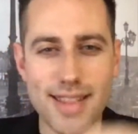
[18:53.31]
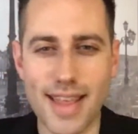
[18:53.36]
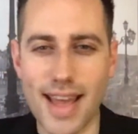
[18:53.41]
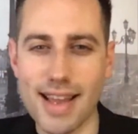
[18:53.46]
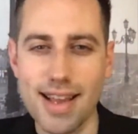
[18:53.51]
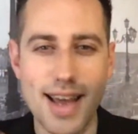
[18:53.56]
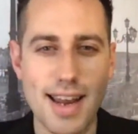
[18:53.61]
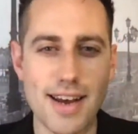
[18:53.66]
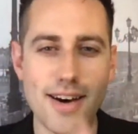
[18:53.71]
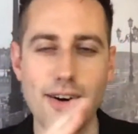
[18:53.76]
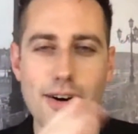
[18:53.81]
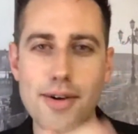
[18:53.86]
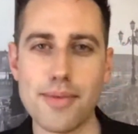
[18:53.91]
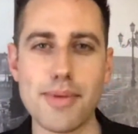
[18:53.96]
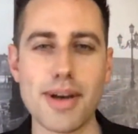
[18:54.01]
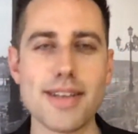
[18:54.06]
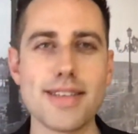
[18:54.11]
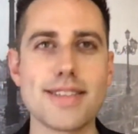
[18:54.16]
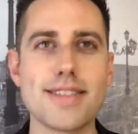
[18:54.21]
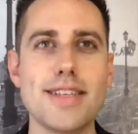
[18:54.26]
kind of all
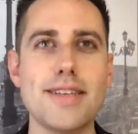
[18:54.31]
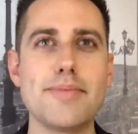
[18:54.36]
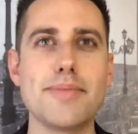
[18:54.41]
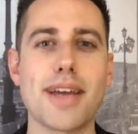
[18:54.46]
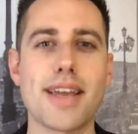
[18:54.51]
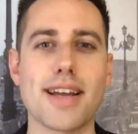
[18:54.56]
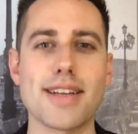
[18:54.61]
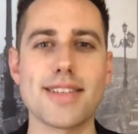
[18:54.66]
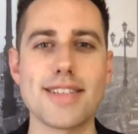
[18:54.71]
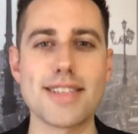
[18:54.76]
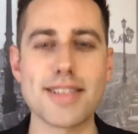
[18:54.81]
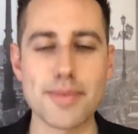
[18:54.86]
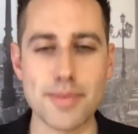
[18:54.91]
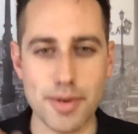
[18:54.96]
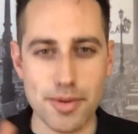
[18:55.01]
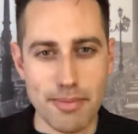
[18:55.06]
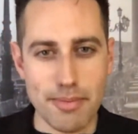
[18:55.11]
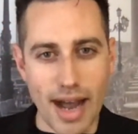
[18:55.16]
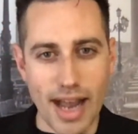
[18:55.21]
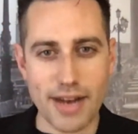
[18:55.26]
might seem like a similar
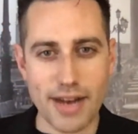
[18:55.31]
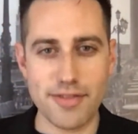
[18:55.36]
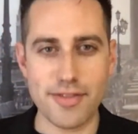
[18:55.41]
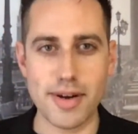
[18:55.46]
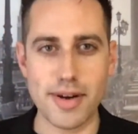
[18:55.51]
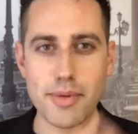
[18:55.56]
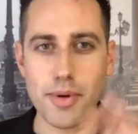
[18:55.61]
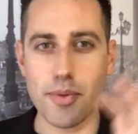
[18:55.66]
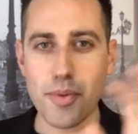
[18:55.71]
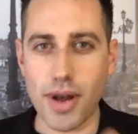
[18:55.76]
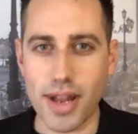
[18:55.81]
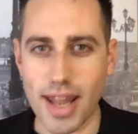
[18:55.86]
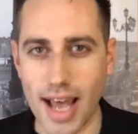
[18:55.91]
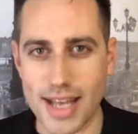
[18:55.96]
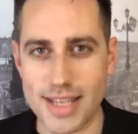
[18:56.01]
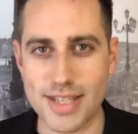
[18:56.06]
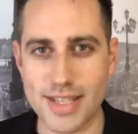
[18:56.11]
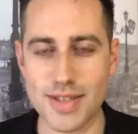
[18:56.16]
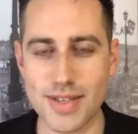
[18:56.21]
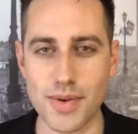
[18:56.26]
mind frame. But one
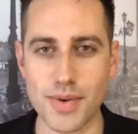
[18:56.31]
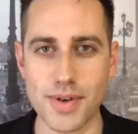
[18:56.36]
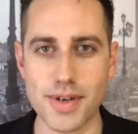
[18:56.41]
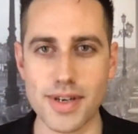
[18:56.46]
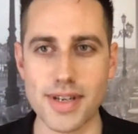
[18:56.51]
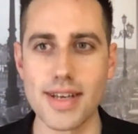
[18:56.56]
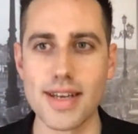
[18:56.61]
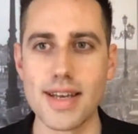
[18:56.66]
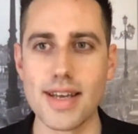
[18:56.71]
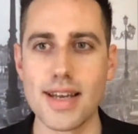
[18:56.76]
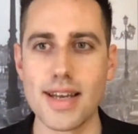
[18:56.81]
last story